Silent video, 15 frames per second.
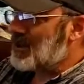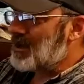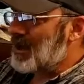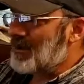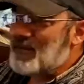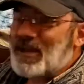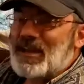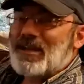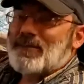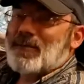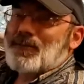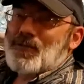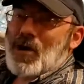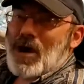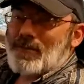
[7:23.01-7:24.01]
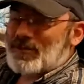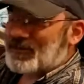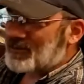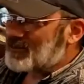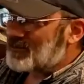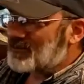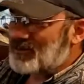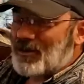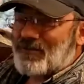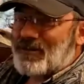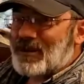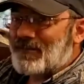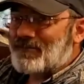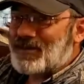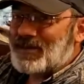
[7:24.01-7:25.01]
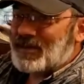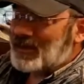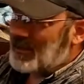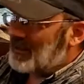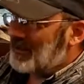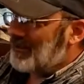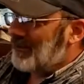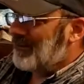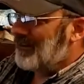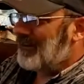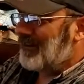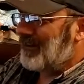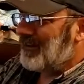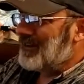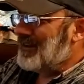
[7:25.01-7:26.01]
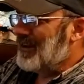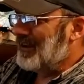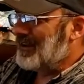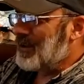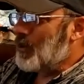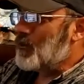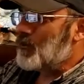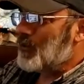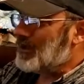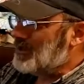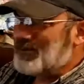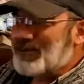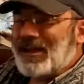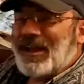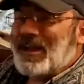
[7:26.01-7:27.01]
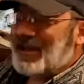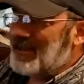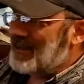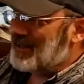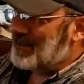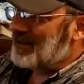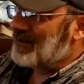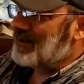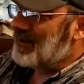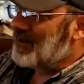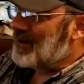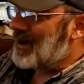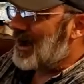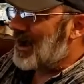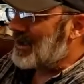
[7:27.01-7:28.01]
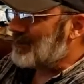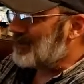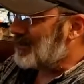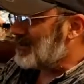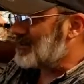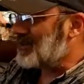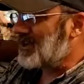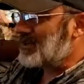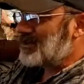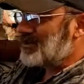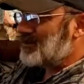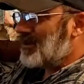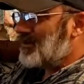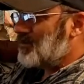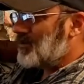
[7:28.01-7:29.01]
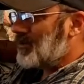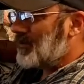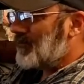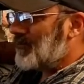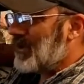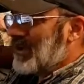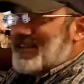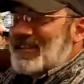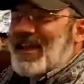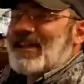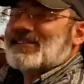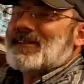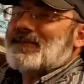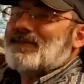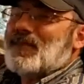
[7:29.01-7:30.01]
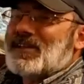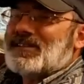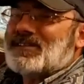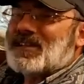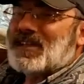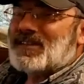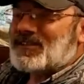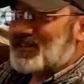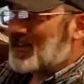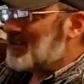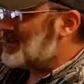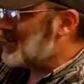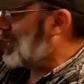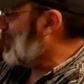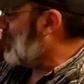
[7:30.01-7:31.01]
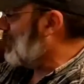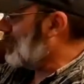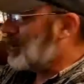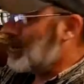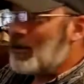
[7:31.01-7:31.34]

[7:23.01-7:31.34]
I made him a promise, Joe, and I mean it. When you get here, I am going to set you up with a fantastic base station antenna.